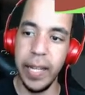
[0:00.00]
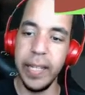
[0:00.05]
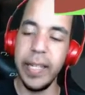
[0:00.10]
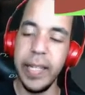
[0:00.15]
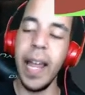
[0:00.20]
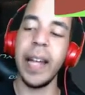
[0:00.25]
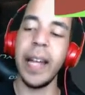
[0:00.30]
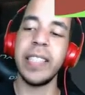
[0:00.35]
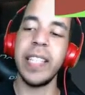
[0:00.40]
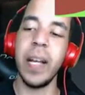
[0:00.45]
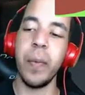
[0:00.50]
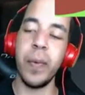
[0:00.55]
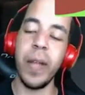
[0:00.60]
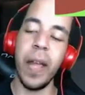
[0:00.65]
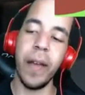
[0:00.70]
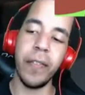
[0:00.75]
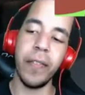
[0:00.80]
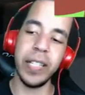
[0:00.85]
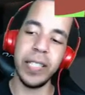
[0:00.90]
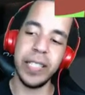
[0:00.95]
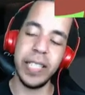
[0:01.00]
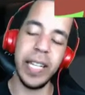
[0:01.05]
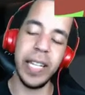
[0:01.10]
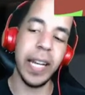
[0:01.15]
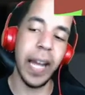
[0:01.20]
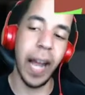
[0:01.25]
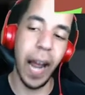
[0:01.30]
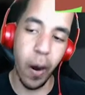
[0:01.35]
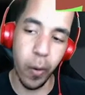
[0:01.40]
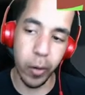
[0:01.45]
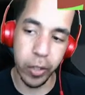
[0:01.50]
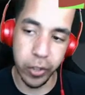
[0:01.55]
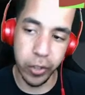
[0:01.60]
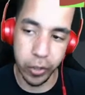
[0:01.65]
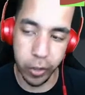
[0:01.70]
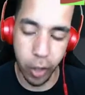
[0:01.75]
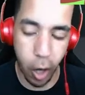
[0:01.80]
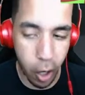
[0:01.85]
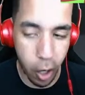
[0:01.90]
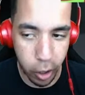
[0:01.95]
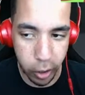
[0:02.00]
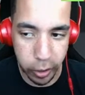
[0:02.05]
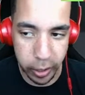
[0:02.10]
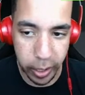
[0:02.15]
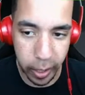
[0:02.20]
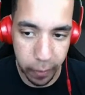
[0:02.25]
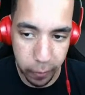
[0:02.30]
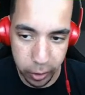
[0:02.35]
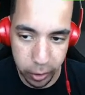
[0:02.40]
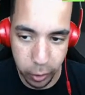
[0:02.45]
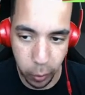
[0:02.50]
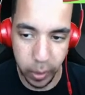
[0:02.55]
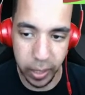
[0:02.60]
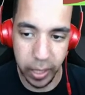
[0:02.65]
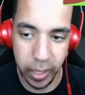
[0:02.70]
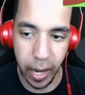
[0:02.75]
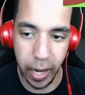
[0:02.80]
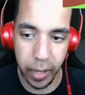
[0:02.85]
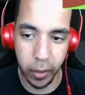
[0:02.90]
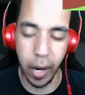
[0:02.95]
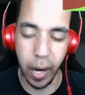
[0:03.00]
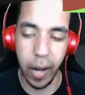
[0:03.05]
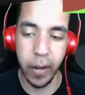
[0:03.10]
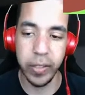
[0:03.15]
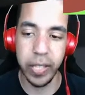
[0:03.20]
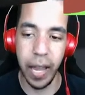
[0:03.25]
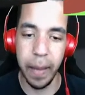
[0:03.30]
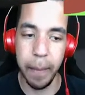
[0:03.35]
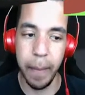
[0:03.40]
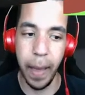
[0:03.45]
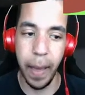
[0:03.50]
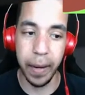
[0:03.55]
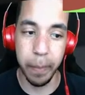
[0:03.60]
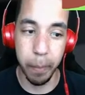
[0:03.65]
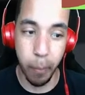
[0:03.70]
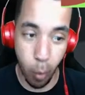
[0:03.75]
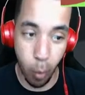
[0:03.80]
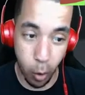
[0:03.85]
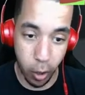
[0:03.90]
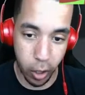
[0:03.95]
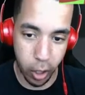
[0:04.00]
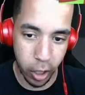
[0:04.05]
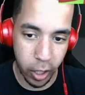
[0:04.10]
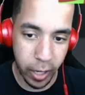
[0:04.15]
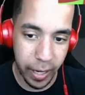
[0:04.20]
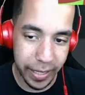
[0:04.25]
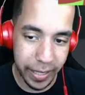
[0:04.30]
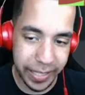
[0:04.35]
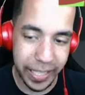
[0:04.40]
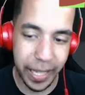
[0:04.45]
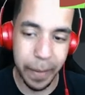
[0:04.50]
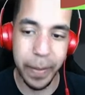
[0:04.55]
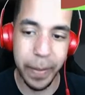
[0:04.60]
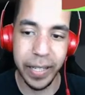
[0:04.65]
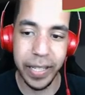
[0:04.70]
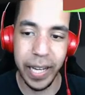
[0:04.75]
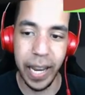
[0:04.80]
Next up, we have Katita, our starter, the level 29 ground type Magmortar, timid